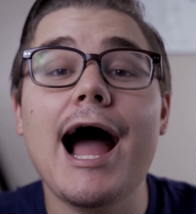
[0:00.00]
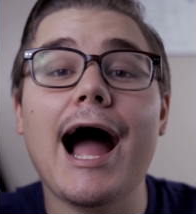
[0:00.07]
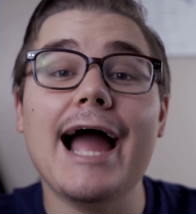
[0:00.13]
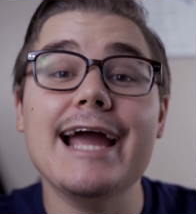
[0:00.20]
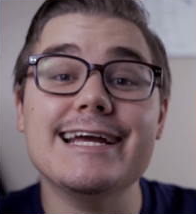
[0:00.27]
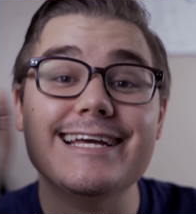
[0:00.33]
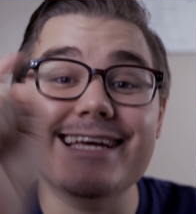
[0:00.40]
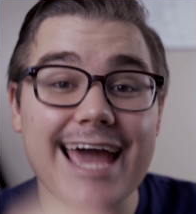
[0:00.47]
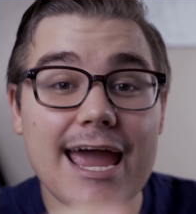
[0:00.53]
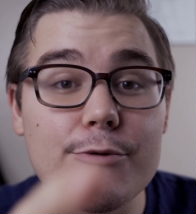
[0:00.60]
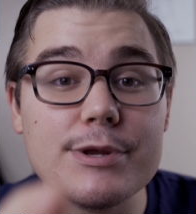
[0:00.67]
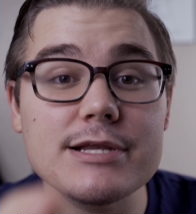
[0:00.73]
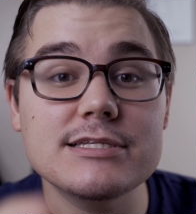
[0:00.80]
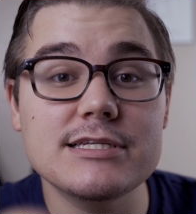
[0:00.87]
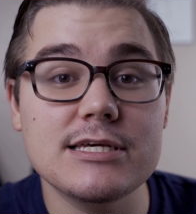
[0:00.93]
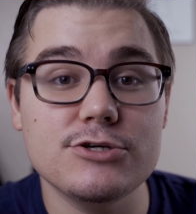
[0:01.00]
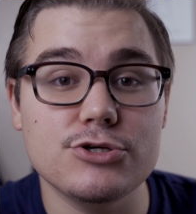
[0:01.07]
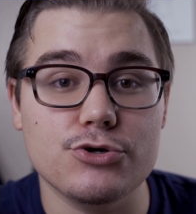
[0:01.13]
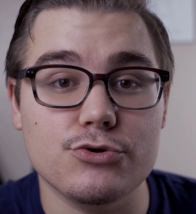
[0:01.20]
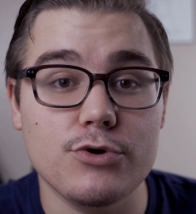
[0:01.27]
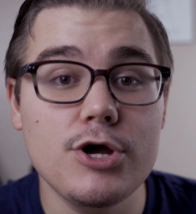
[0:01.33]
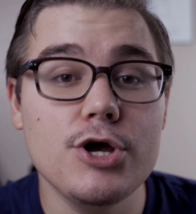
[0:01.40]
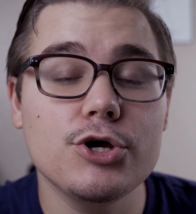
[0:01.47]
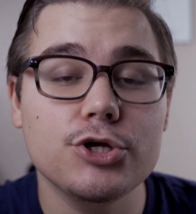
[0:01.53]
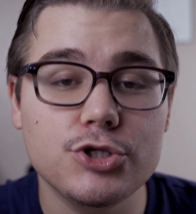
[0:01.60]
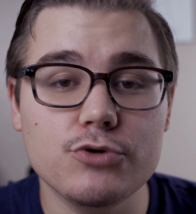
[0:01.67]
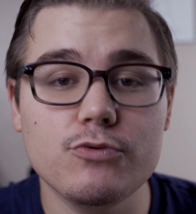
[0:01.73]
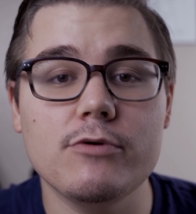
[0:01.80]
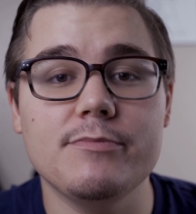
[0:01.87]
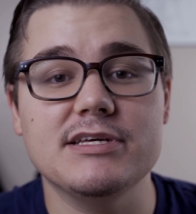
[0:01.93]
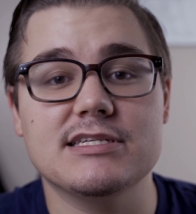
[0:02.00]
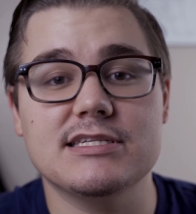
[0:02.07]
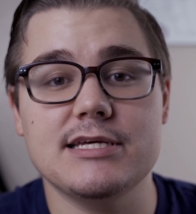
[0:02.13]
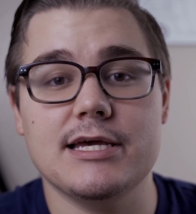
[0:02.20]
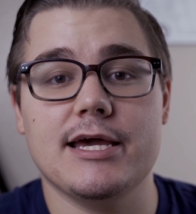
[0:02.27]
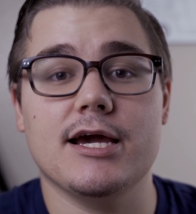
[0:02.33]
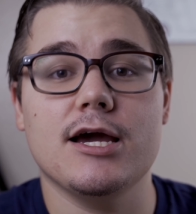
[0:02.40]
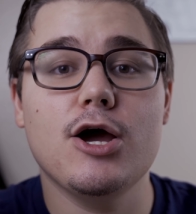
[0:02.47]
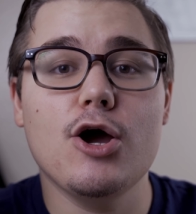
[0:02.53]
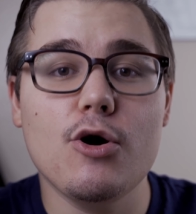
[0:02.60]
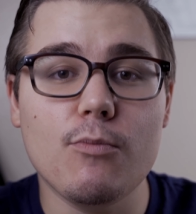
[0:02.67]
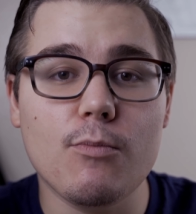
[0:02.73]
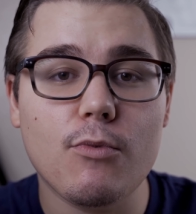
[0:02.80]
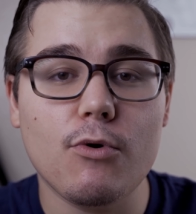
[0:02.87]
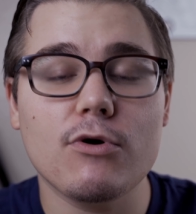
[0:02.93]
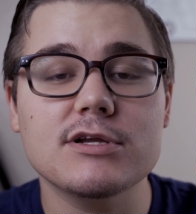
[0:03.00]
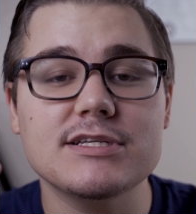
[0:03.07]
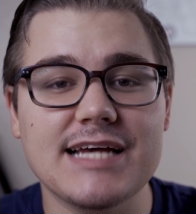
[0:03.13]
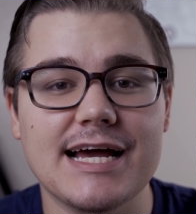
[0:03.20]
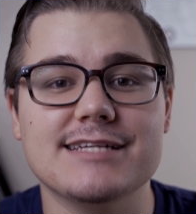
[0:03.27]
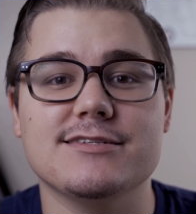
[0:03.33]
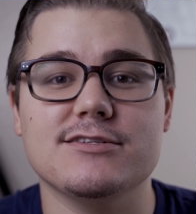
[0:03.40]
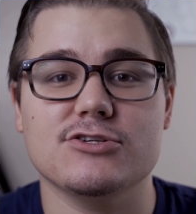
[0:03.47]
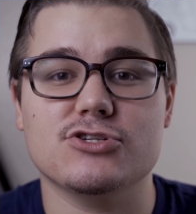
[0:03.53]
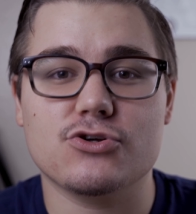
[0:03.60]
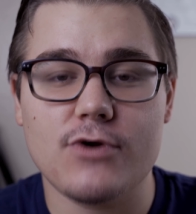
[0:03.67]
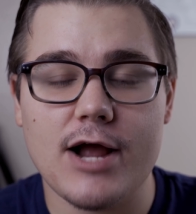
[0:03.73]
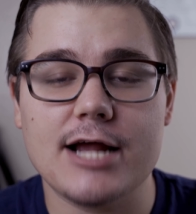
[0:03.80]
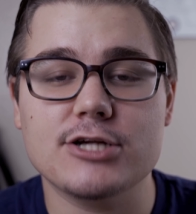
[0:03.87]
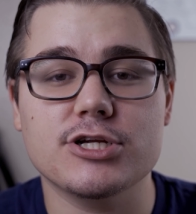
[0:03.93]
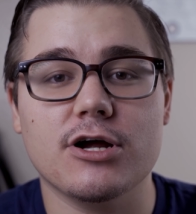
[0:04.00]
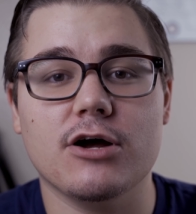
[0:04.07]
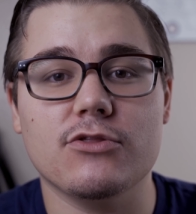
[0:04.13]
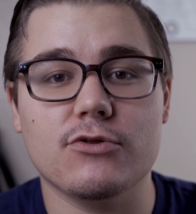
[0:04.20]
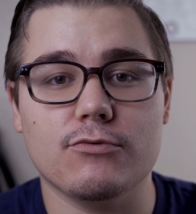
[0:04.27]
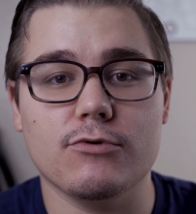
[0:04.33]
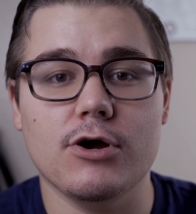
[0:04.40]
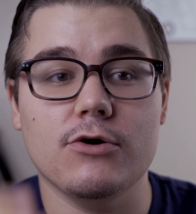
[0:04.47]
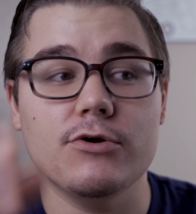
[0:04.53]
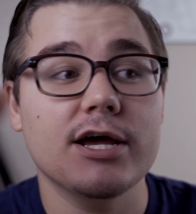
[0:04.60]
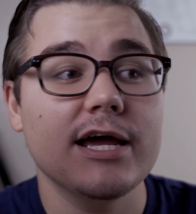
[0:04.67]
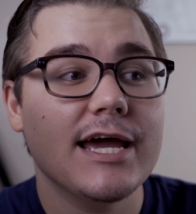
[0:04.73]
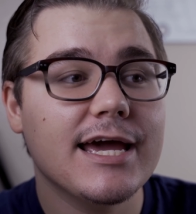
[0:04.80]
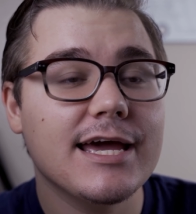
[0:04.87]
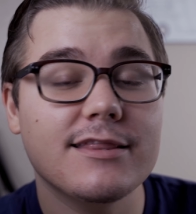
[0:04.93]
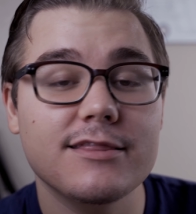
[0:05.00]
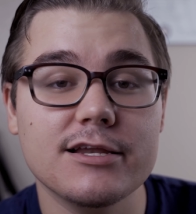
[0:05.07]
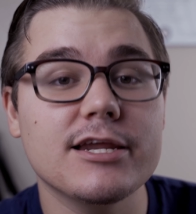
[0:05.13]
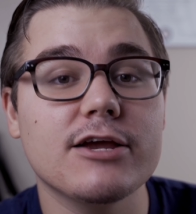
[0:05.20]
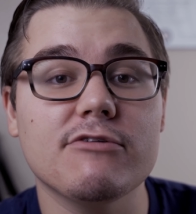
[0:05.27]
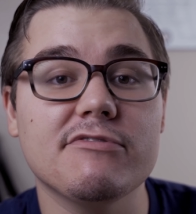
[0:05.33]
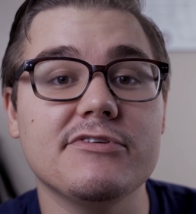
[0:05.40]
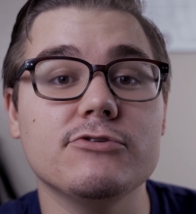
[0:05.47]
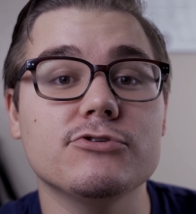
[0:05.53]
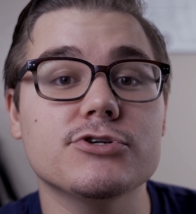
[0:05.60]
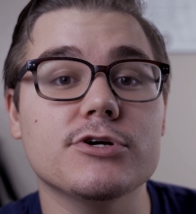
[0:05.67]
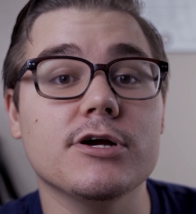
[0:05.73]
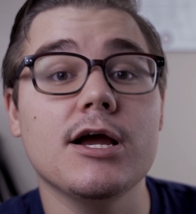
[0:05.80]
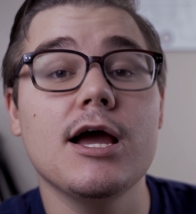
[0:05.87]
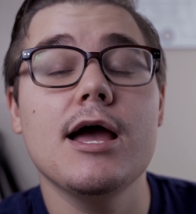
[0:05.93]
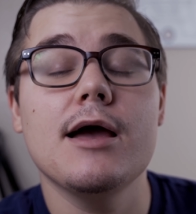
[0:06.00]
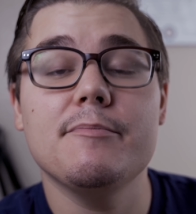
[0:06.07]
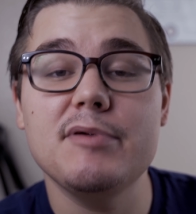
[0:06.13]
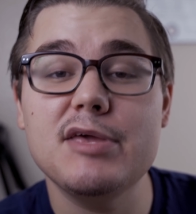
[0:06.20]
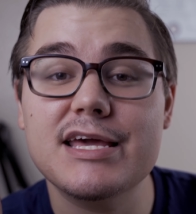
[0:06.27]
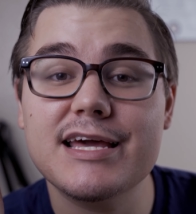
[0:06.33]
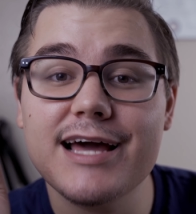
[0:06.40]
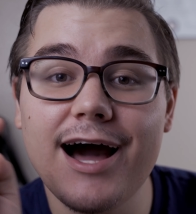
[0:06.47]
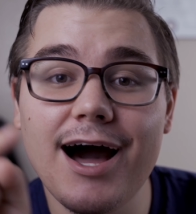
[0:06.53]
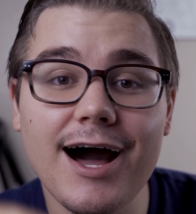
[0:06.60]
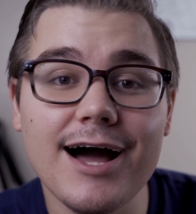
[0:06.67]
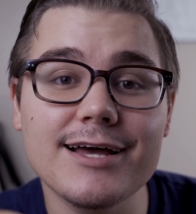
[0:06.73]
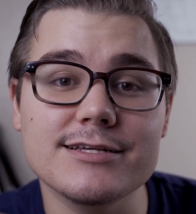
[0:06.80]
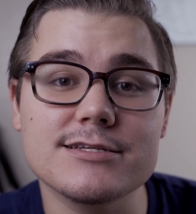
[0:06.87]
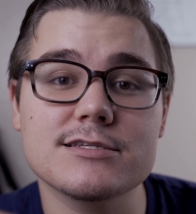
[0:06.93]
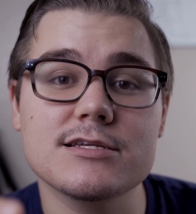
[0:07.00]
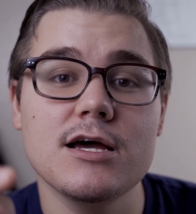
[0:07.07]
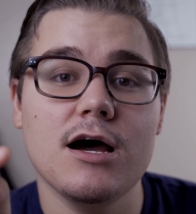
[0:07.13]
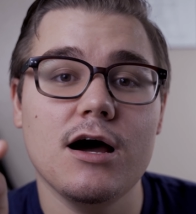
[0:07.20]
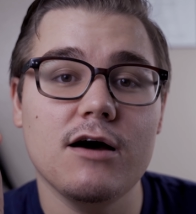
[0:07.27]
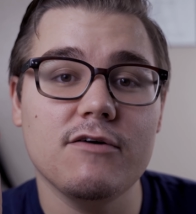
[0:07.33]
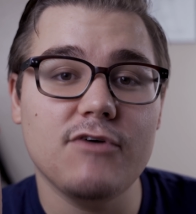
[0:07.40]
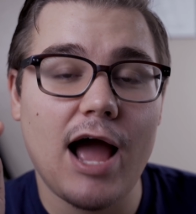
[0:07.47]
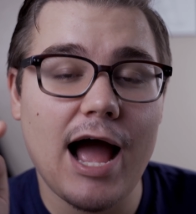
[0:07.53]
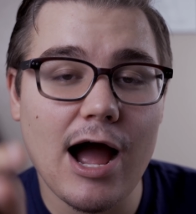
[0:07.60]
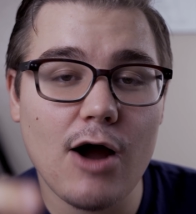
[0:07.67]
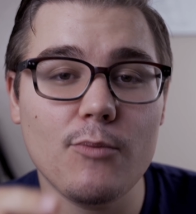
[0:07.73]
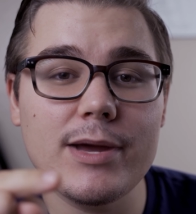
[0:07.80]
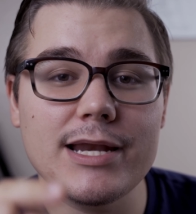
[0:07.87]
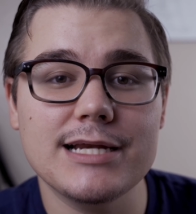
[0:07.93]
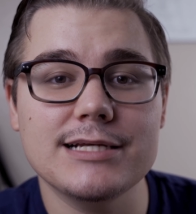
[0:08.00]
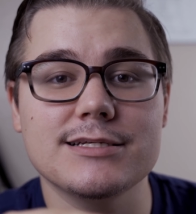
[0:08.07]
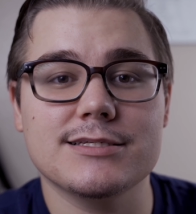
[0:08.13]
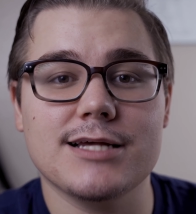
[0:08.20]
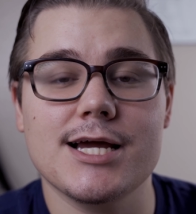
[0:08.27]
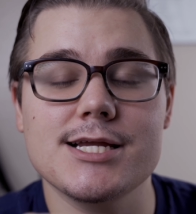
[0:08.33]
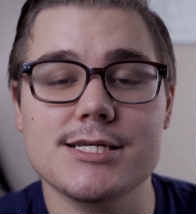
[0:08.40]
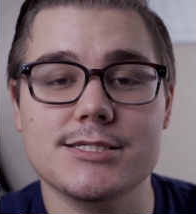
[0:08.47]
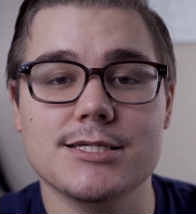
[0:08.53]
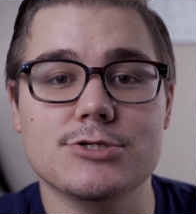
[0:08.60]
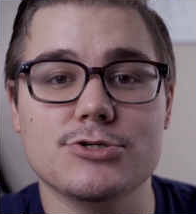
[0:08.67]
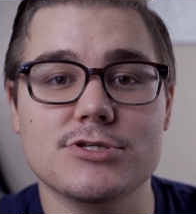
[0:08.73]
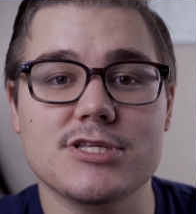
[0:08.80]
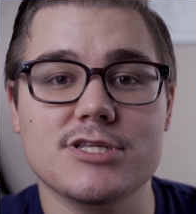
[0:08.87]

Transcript: I guarantee you will be seeing more Teslas crashing on the road in the near future because of how many design decisions